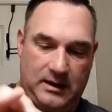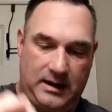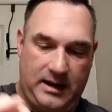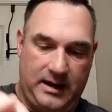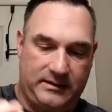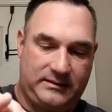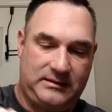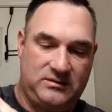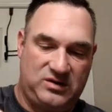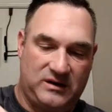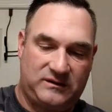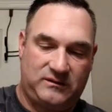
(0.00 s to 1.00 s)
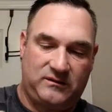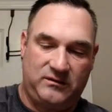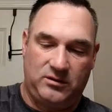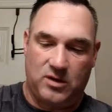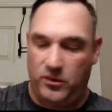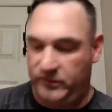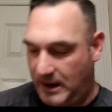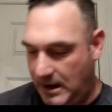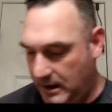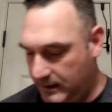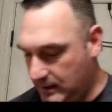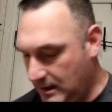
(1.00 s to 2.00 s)
It just goes
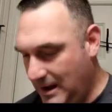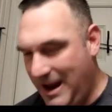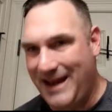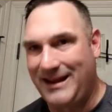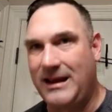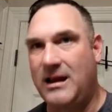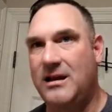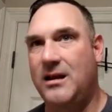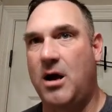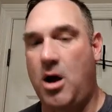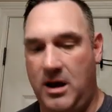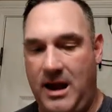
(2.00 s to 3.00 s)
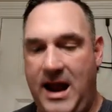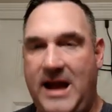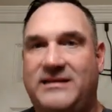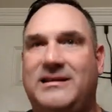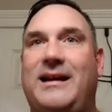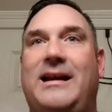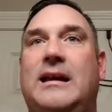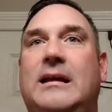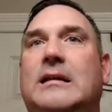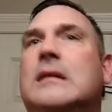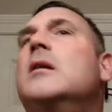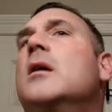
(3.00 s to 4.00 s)
on, and it's like it
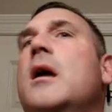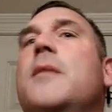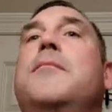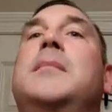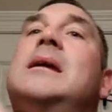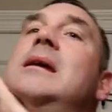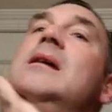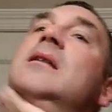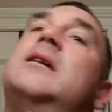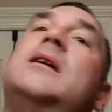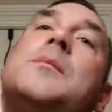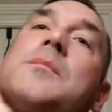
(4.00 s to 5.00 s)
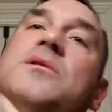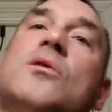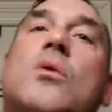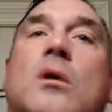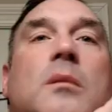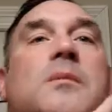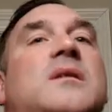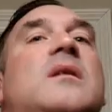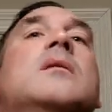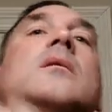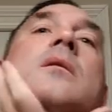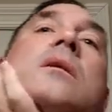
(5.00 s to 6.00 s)
immediately absorbs.
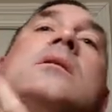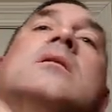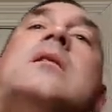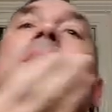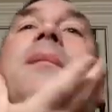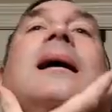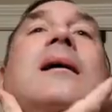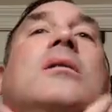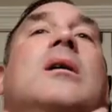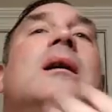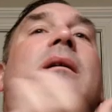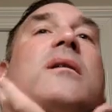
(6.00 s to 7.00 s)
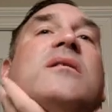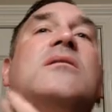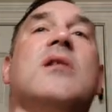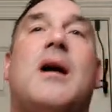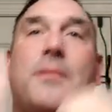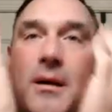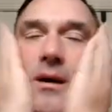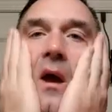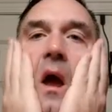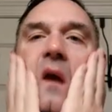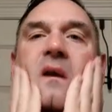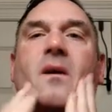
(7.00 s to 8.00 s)
I mean, I don't know how to describe that.
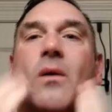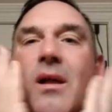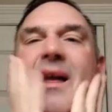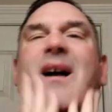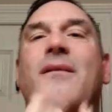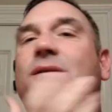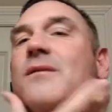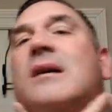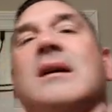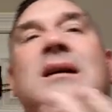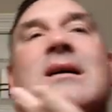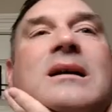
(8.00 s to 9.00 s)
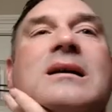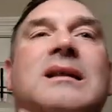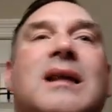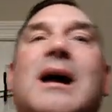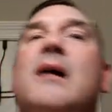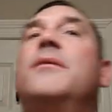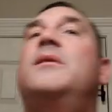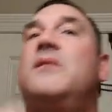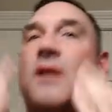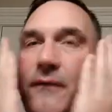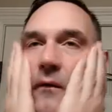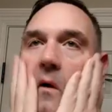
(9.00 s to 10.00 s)
So a lot of
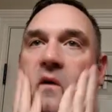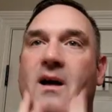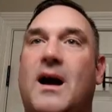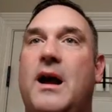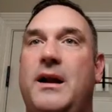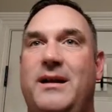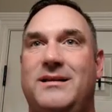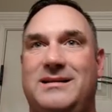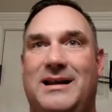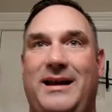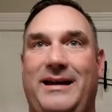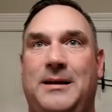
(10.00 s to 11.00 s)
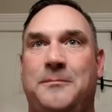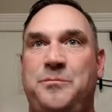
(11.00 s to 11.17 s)
stuff goes on, and it's like,